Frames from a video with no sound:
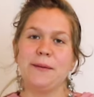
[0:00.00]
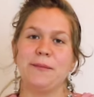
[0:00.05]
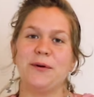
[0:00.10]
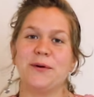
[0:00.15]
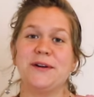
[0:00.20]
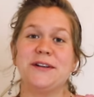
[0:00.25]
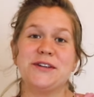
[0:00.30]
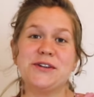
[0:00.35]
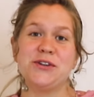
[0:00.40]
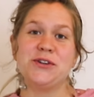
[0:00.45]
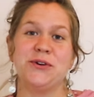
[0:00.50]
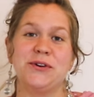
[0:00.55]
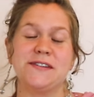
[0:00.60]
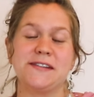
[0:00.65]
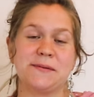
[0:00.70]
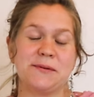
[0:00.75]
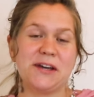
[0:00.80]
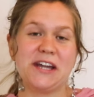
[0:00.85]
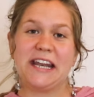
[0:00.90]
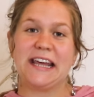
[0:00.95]
I'm going to do is
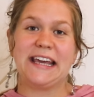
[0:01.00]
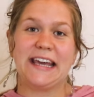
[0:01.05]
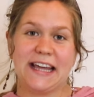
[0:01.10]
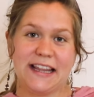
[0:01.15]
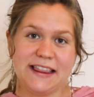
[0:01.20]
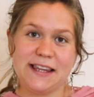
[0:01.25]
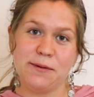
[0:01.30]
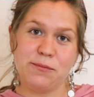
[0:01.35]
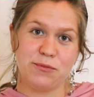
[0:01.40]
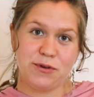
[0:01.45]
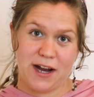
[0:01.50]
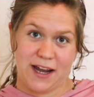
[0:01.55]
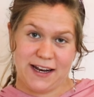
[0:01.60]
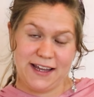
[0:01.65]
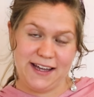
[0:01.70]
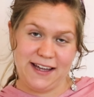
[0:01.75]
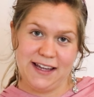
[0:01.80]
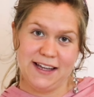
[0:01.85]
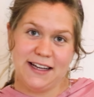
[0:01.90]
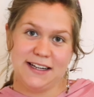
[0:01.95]
I'm going to get them
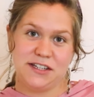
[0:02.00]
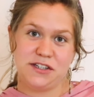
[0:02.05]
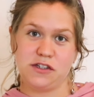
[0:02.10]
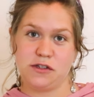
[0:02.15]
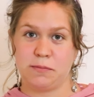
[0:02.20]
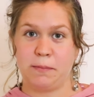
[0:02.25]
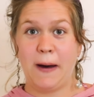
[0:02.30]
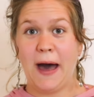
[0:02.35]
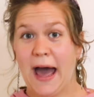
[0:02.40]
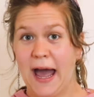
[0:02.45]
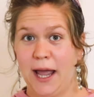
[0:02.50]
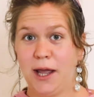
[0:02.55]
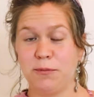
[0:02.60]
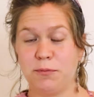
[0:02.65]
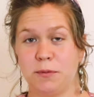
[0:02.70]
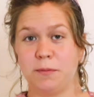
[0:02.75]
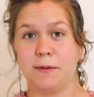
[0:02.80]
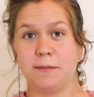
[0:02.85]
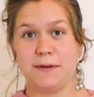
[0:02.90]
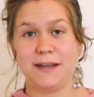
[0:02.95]
ready to pipe,
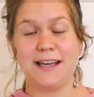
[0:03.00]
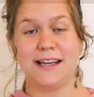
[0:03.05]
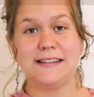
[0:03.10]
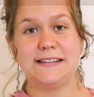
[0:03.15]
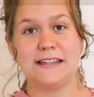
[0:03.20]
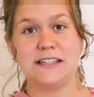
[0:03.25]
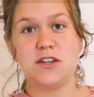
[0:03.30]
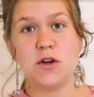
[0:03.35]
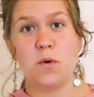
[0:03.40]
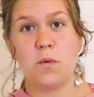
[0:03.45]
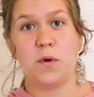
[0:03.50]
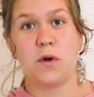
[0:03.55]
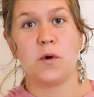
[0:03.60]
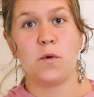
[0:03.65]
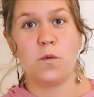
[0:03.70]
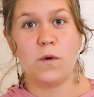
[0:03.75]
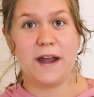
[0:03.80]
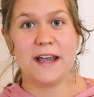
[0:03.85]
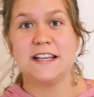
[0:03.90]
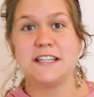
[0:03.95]
but because I don't want
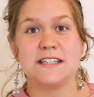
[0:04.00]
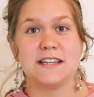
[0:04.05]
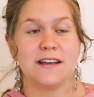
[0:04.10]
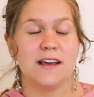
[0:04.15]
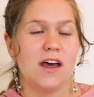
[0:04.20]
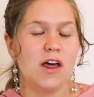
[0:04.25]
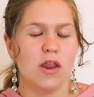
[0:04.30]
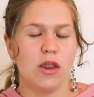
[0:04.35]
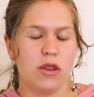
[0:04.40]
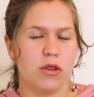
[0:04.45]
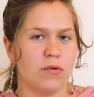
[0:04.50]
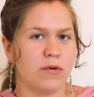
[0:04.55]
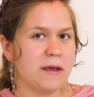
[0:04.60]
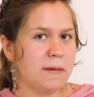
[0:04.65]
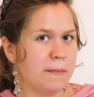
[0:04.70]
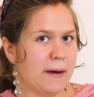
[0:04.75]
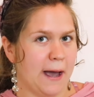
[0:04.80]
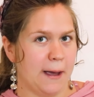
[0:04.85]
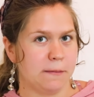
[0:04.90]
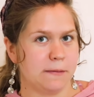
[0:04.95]
to waste 3
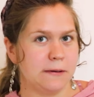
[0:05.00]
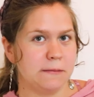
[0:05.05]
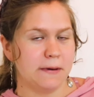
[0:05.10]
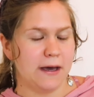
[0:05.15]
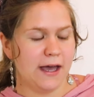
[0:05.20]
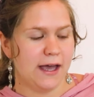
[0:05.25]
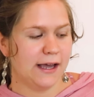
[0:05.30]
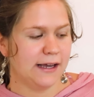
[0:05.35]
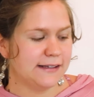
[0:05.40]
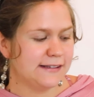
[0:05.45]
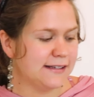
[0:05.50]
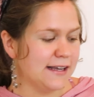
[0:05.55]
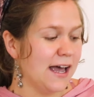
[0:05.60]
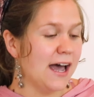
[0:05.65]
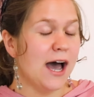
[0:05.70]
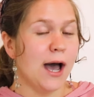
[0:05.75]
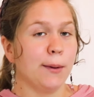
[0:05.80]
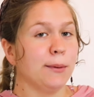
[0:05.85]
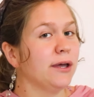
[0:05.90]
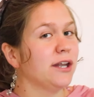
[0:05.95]
piping bags,
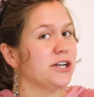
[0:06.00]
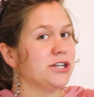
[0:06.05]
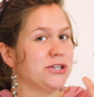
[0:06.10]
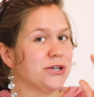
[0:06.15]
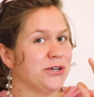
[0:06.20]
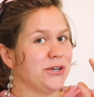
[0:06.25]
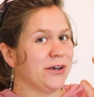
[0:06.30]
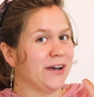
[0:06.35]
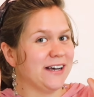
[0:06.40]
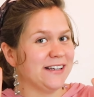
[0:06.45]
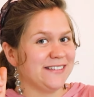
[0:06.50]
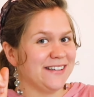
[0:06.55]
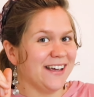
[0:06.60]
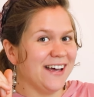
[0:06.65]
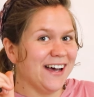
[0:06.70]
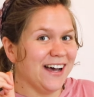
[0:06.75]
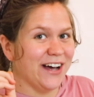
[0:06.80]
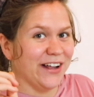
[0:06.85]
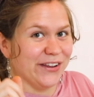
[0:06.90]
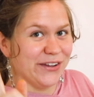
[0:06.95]
I'm going to show you guys
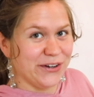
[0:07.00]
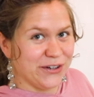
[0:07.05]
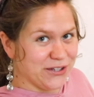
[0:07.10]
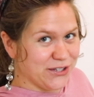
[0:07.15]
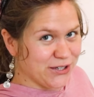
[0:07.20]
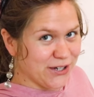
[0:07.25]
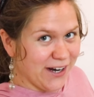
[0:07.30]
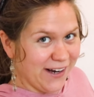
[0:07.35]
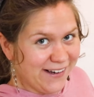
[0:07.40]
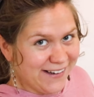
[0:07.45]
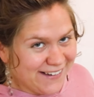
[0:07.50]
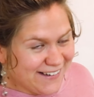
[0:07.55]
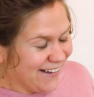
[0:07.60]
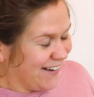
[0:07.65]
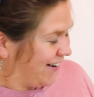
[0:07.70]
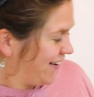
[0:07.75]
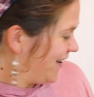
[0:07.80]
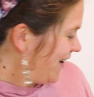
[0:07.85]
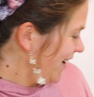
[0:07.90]
a little trick. All